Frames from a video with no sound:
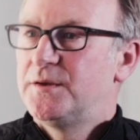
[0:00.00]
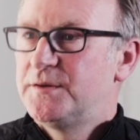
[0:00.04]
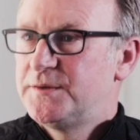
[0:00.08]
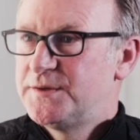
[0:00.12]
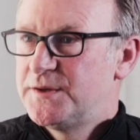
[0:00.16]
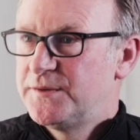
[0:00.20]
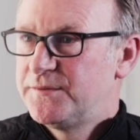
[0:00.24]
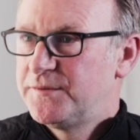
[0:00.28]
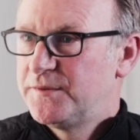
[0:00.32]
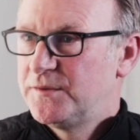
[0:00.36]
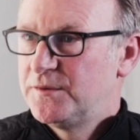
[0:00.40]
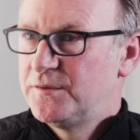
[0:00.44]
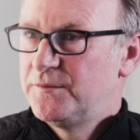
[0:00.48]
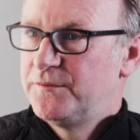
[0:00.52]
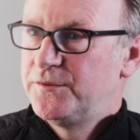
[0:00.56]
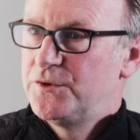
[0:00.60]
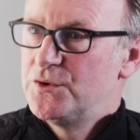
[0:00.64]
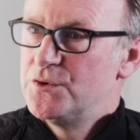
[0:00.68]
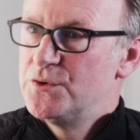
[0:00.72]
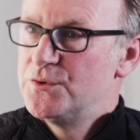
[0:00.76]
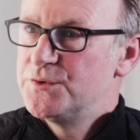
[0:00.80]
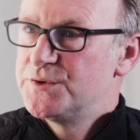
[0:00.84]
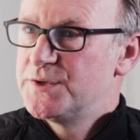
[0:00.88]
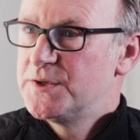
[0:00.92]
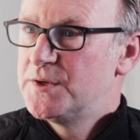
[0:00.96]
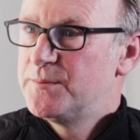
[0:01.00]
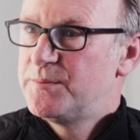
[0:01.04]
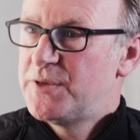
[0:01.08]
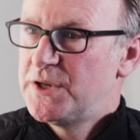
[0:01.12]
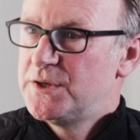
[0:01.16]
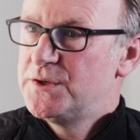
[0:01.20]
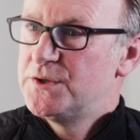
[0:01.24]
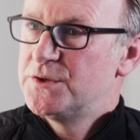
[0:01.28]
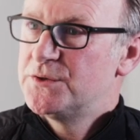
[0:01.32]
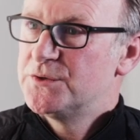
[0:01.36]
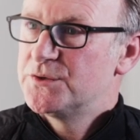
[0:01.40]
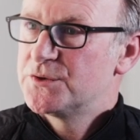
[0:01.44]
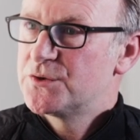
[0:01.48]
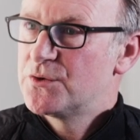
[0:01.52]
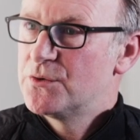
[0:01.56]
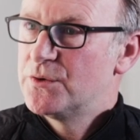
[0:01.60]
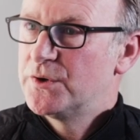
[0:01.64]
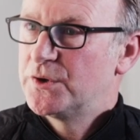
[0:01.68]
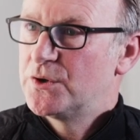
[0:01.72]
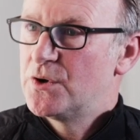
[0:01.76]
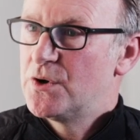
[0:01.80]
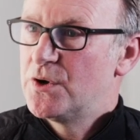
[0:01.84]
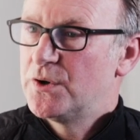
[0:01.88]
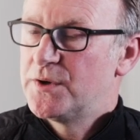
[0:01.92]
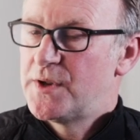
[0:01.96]
different views and opinions
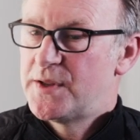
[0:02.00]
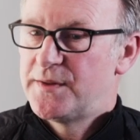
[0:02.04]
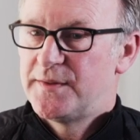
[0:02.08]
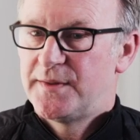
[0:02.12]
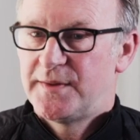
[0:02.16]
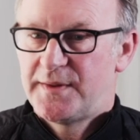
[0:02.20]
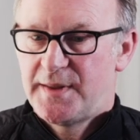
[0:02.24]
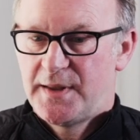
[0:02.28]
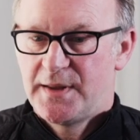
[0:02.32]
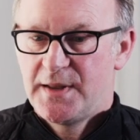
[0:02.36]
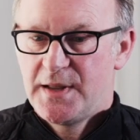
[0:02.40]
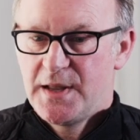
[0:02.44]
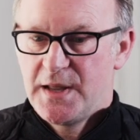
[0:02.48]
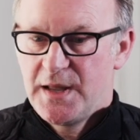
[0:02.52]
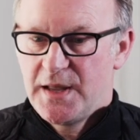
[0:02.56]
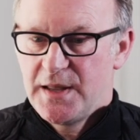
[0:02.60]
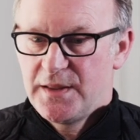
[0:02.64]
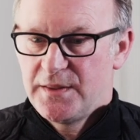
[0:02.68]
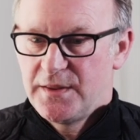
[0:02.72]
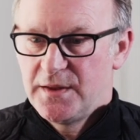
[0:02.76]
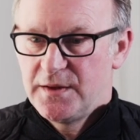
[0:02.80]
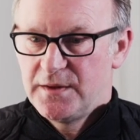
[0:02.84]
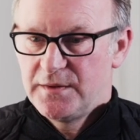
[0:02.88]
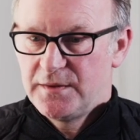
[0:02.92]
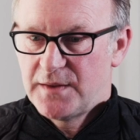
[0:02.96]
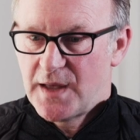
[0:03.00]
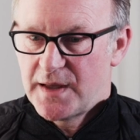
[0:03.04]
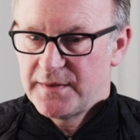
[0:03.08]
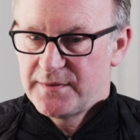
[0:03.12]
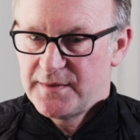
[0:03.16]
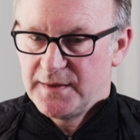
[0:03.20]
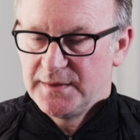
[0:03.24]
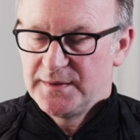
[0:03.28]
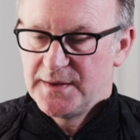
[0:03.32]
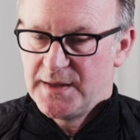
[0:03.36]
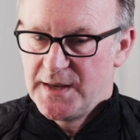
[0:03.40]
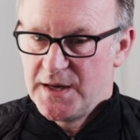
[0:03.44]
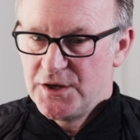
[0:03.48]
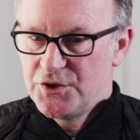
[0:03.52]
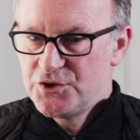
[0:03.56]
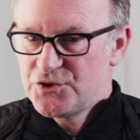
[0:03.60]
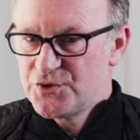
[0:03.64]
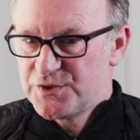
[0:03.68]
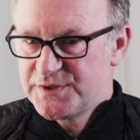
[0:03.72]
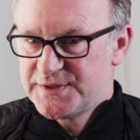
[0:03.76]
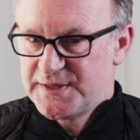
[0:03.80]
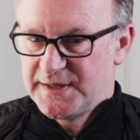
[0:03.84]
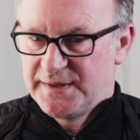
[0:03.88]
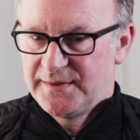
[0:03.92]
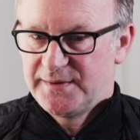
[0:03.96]
going on. And I think the
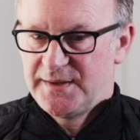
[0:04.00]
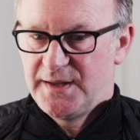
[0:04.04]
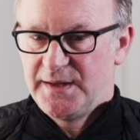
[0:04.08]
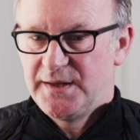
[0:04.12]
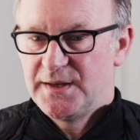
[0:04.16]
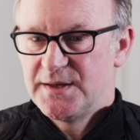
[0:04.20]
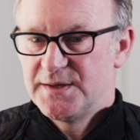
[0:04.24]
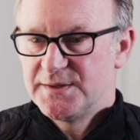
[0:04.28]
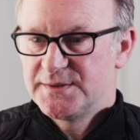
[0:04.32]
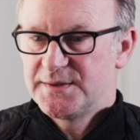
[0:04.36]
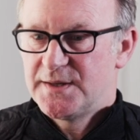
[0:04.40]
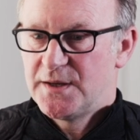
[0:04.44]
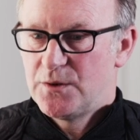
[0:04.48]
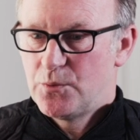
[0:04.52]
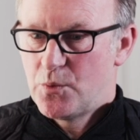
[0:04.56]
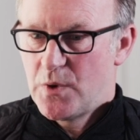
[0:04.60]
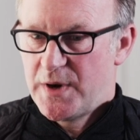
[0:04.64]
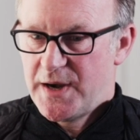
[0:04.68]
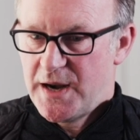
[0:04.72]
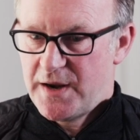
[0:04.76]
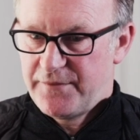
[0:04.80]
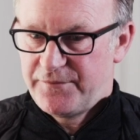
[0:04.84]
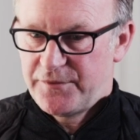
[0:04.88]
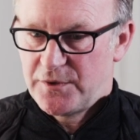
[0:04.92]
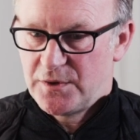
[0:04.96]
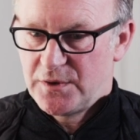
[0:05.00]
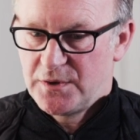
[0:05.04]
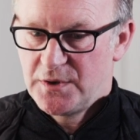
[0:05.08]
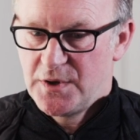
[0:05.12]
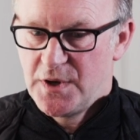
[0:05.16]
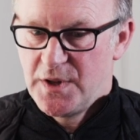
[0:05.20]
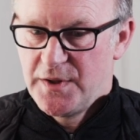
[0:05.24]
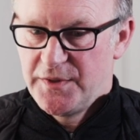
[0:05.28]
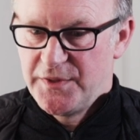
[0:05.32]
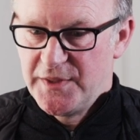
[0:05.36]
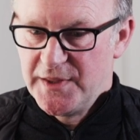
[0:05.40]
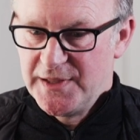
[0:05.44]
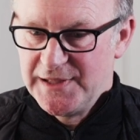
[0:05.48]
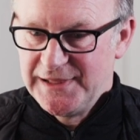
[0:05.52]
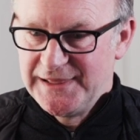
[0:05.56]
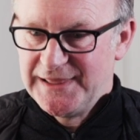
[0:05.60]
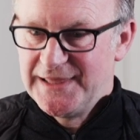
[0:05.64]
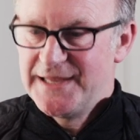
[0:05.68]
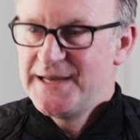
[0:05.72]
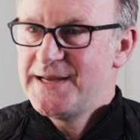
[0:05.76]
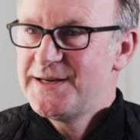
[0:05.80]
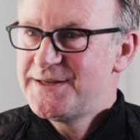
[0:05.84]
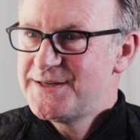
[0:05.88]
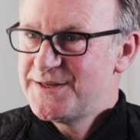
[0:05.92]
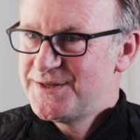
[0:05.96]
interesting thing is that whenever the
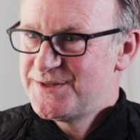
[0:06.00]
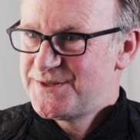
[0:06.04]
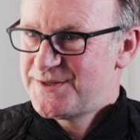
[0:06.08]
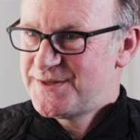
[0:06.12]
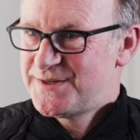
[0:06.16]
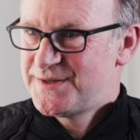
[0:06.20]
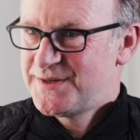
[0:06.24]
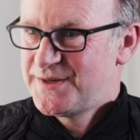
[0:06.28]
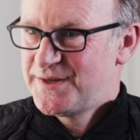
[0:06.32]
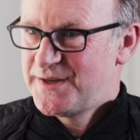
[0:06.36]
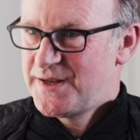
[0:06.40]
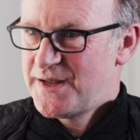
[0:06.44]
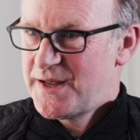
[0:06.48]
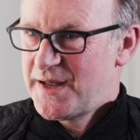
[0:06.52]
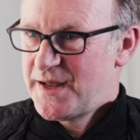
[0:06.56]
lid is